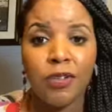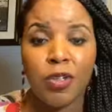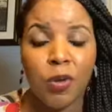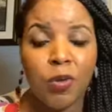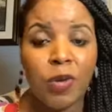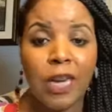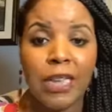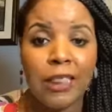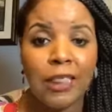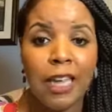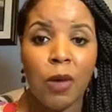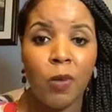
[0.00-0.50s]
do
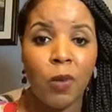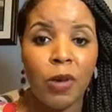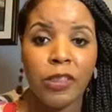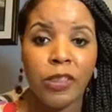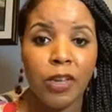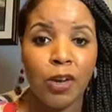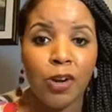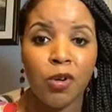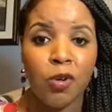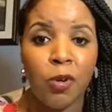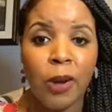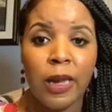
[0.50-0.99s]
anything with
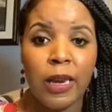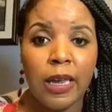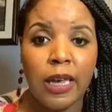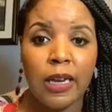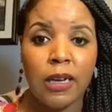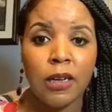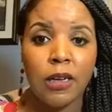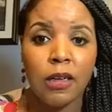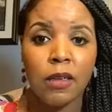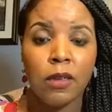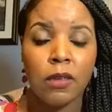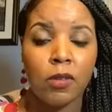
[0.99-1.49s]
their credit,
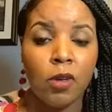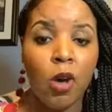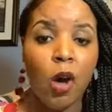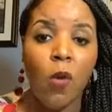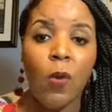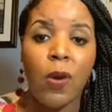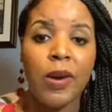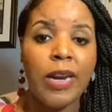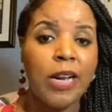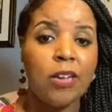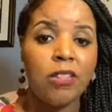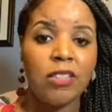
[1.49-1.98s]
no
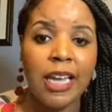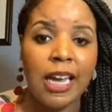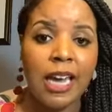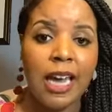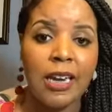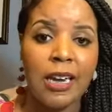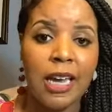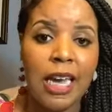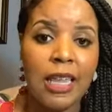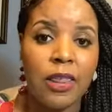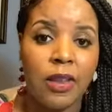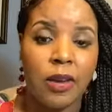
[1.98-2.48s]
one else
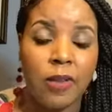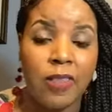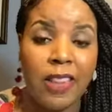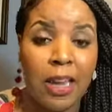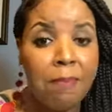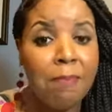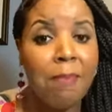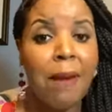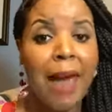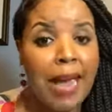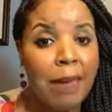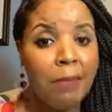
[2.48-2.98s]
can either.
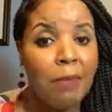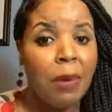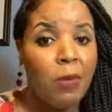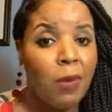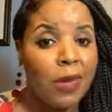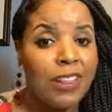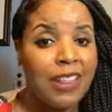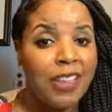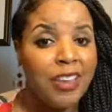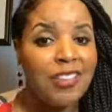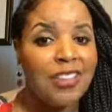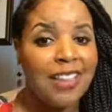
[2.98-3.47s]
That might be
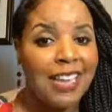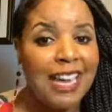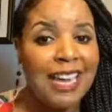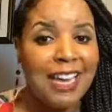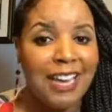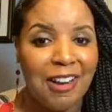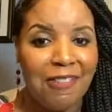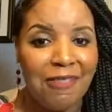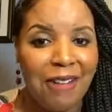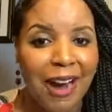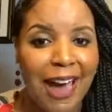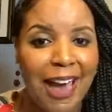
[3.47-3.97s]
what they're
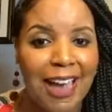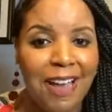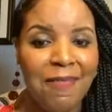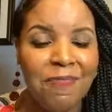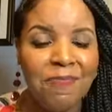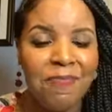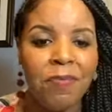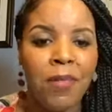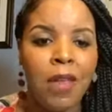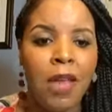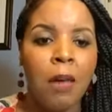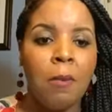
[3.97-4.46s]
thinking, right?
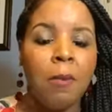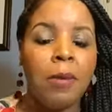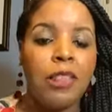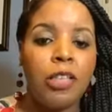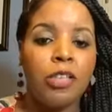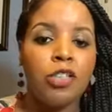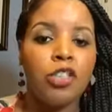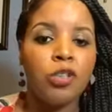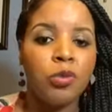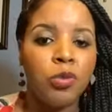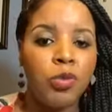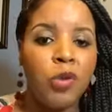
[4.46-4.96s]
But
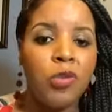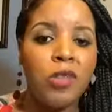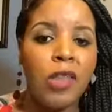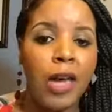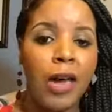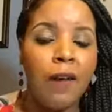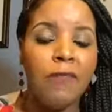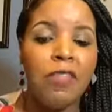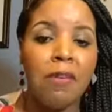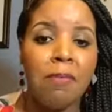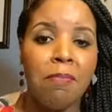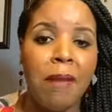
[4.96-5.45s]
the truth
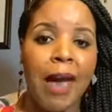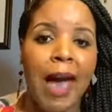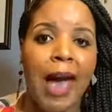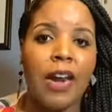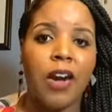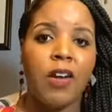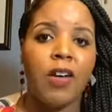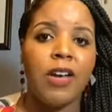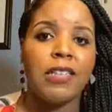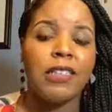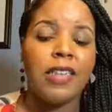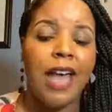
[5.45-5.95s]
of the
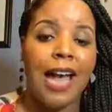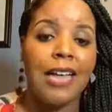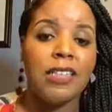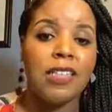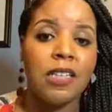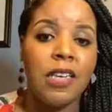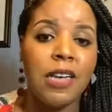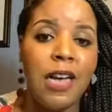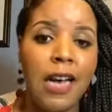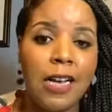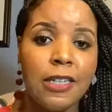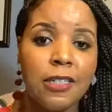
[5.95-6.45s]
matter is, as
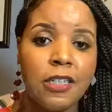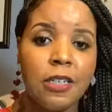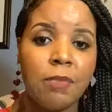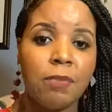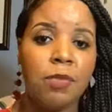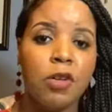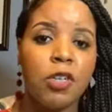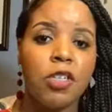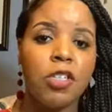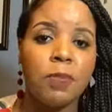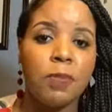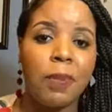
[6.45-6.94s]

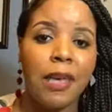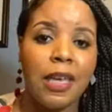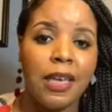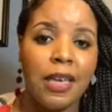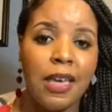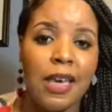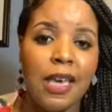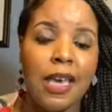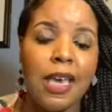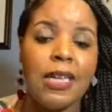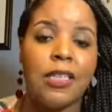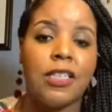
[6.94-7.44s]
customers
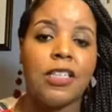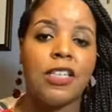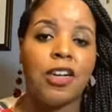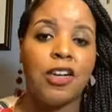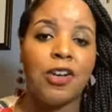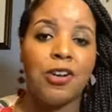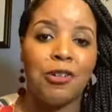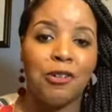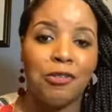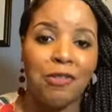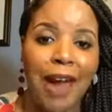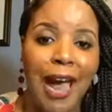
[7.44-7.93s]
begin to
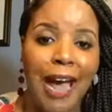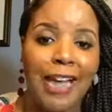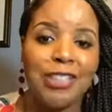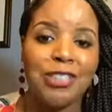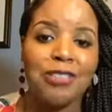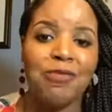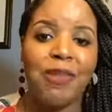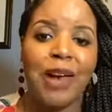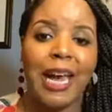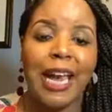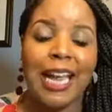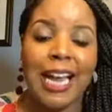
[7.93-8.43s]

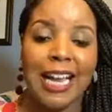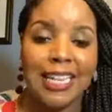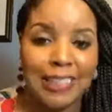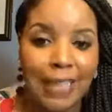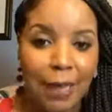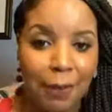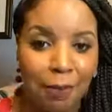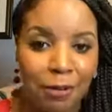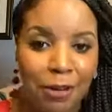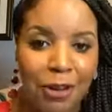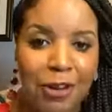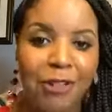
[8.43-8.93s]
graduate, as
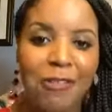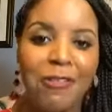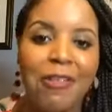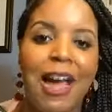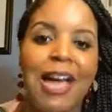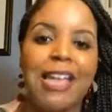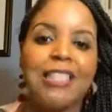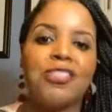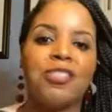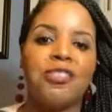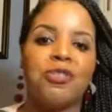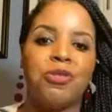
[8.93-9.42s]
they
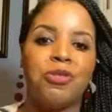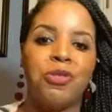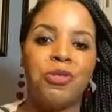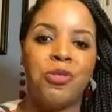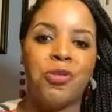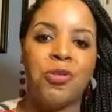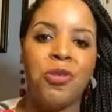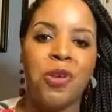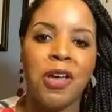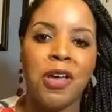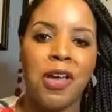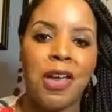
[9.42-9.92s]
progress
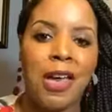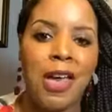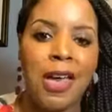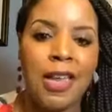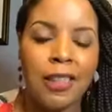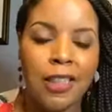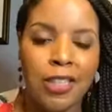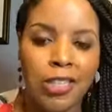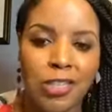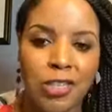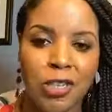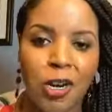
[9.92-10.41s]
through
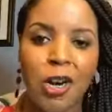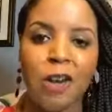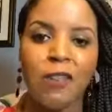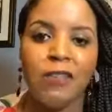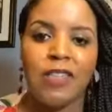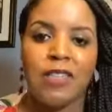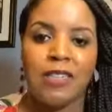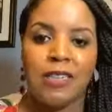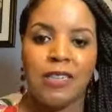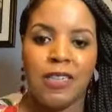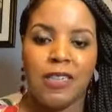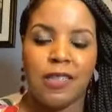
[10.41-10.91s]
the
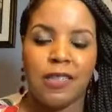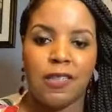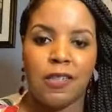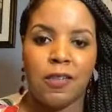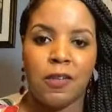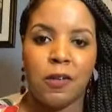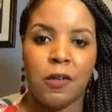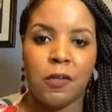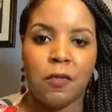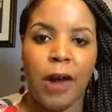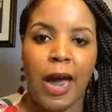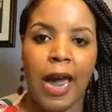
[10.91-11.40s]
services,
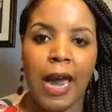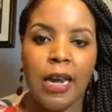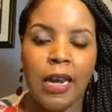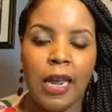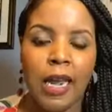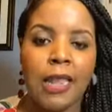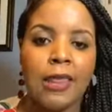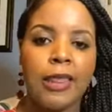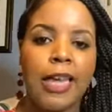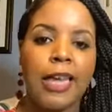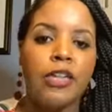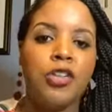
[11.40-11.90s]
right,
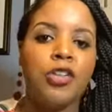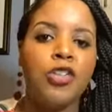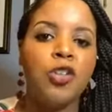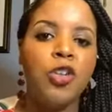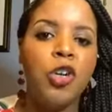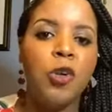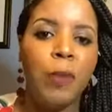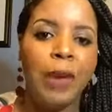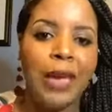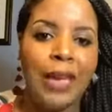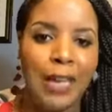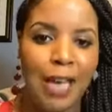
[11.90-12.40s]
they
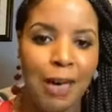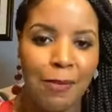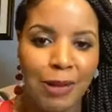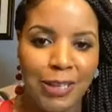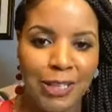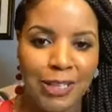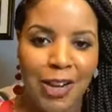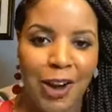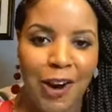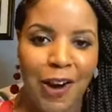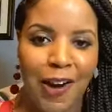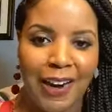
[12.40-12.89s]
do become a
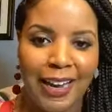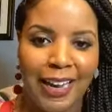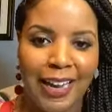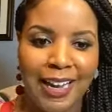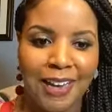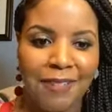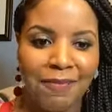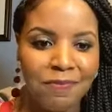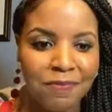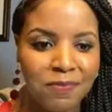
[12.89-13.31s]
target.